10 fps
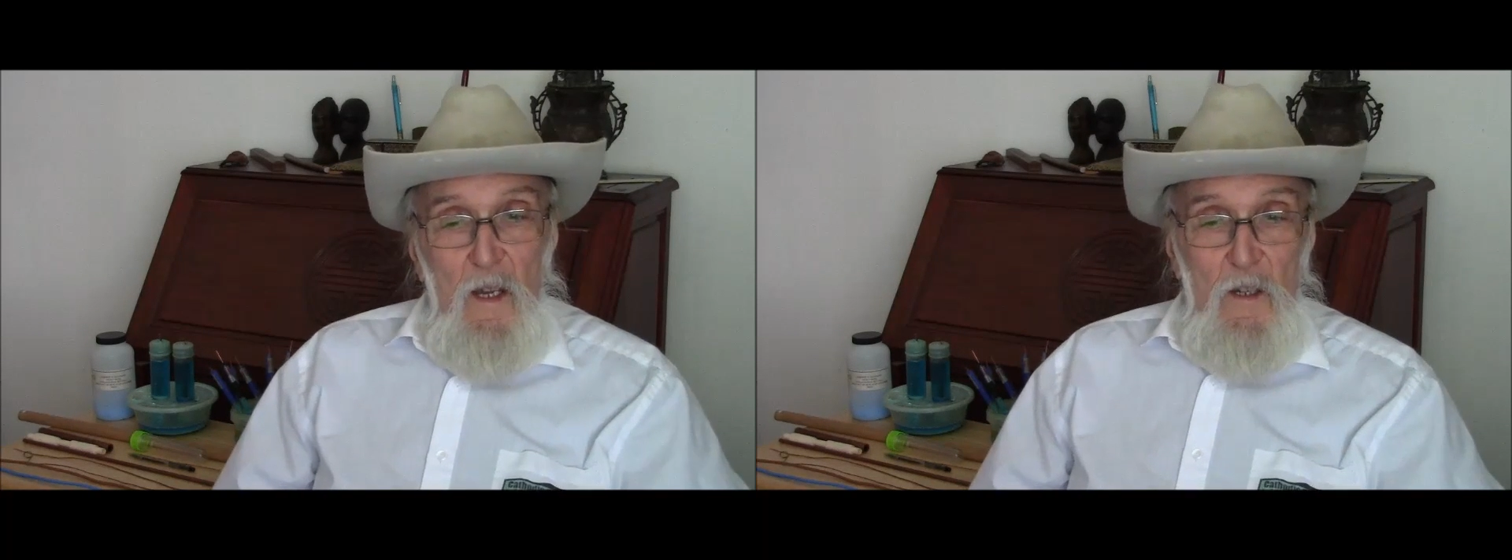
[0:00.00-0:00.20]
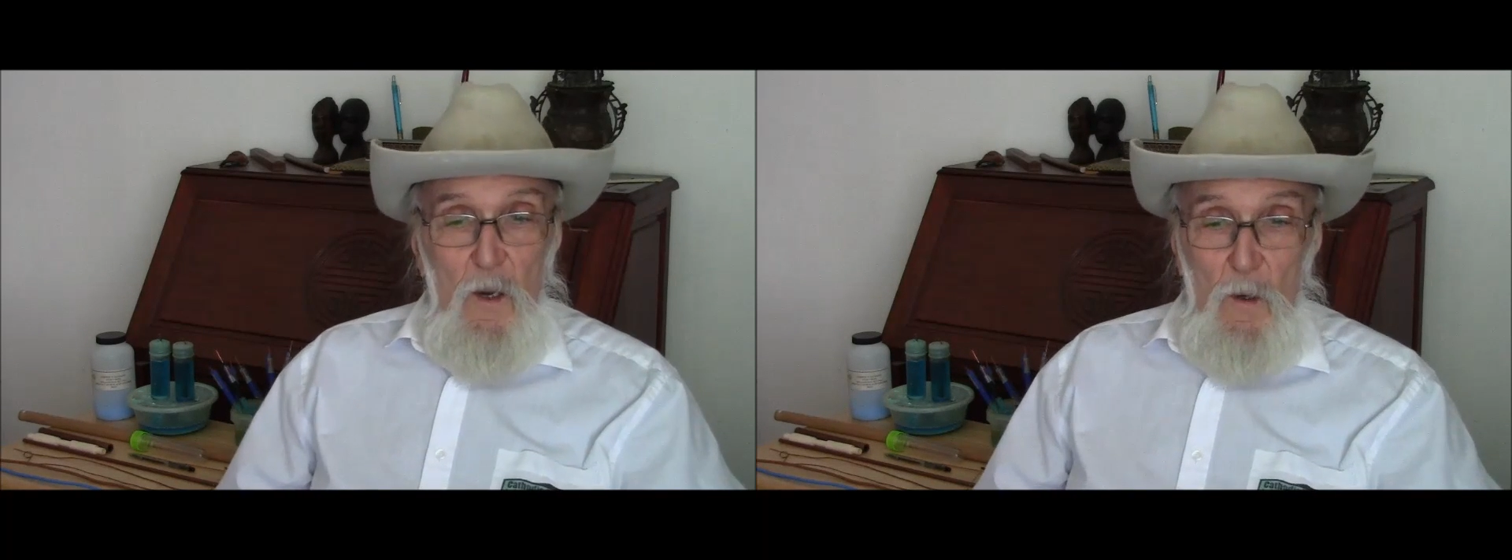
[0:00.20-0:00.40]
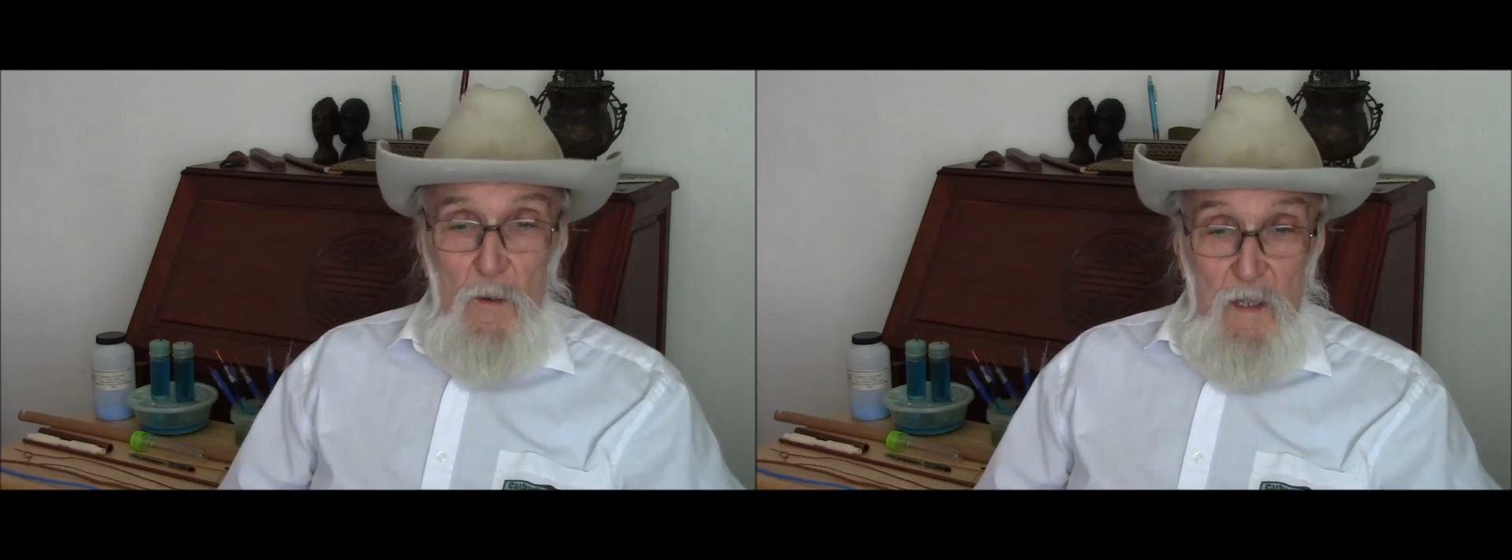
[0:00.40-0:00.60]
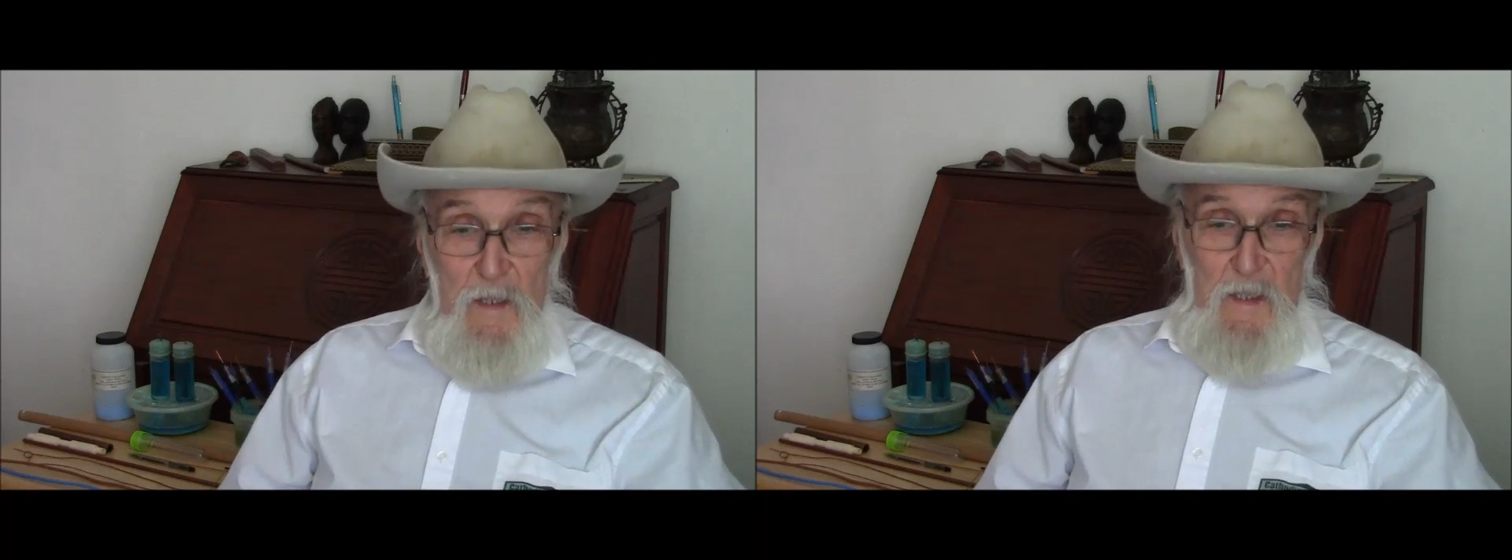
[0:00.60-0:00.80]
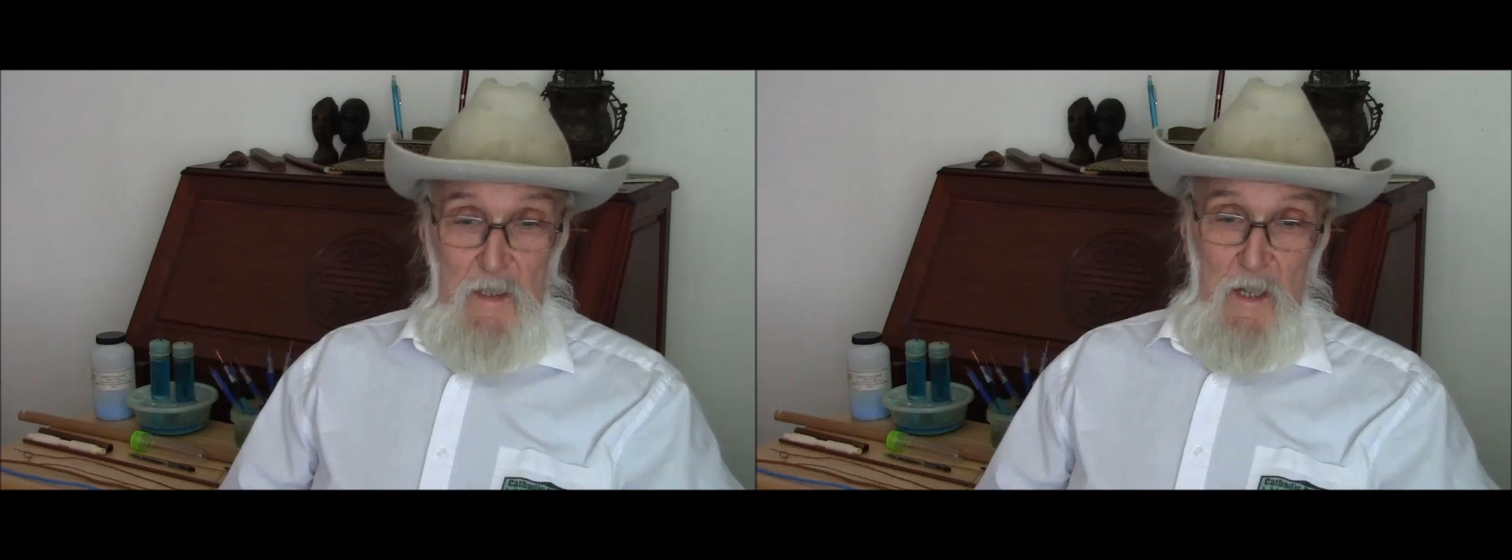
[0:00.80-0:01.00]

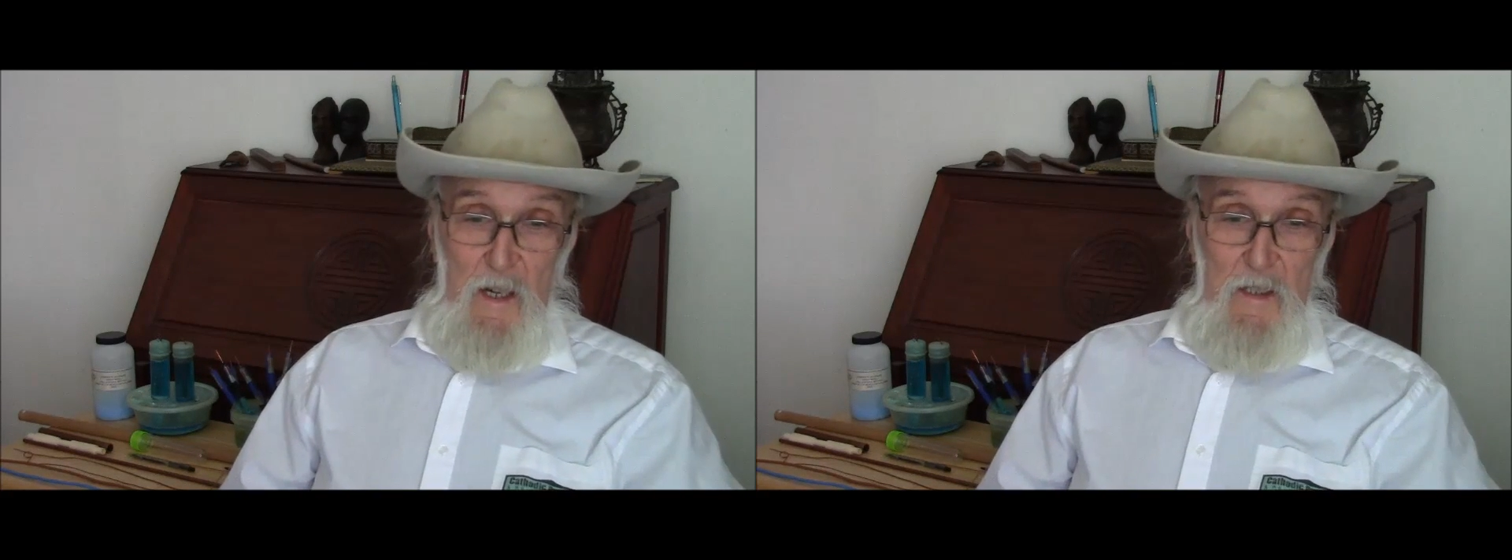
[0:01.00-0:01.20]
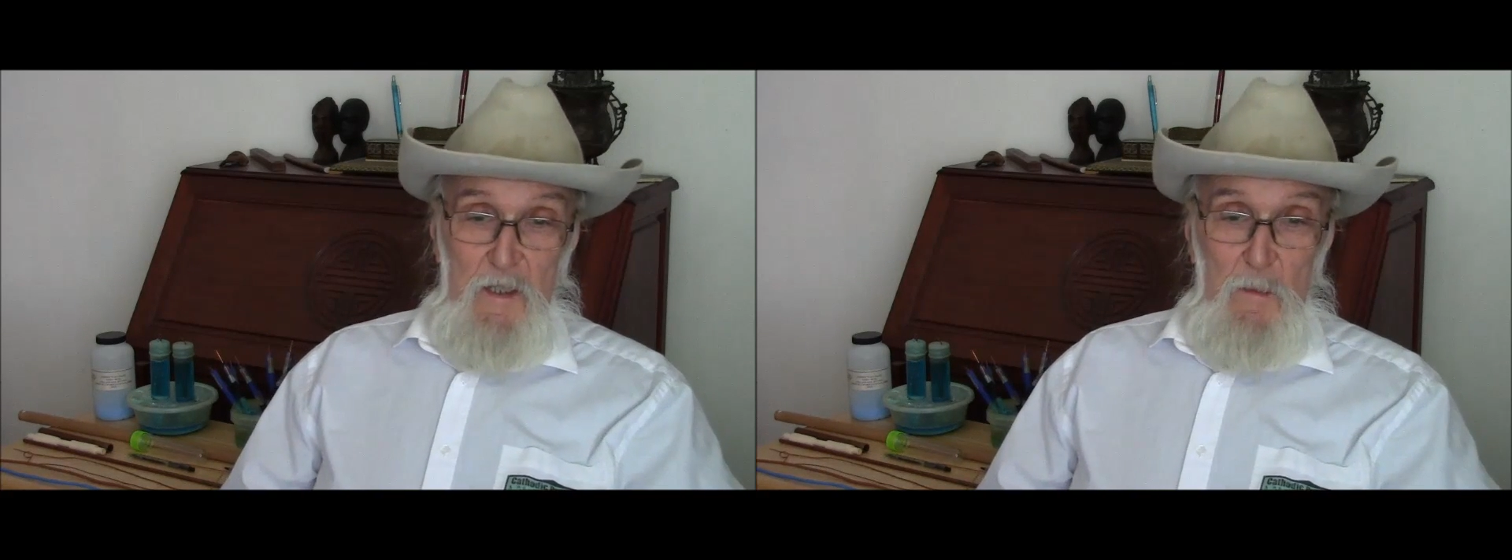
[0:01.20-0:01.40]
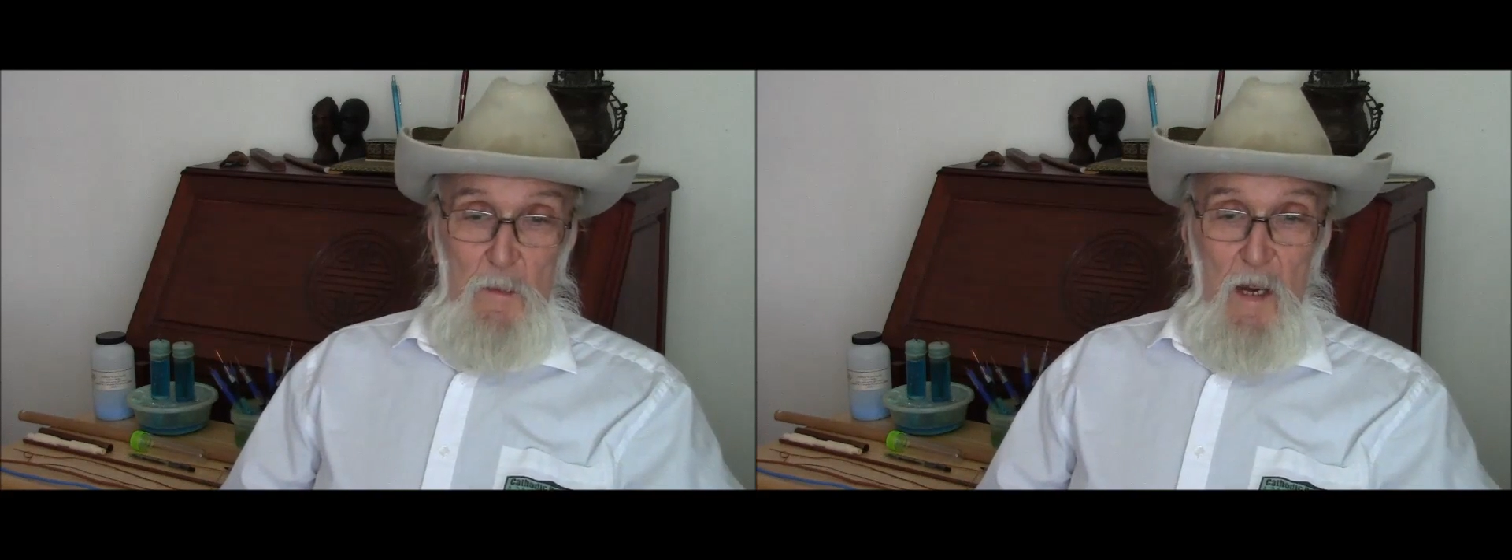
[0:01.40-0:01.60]
Calling this item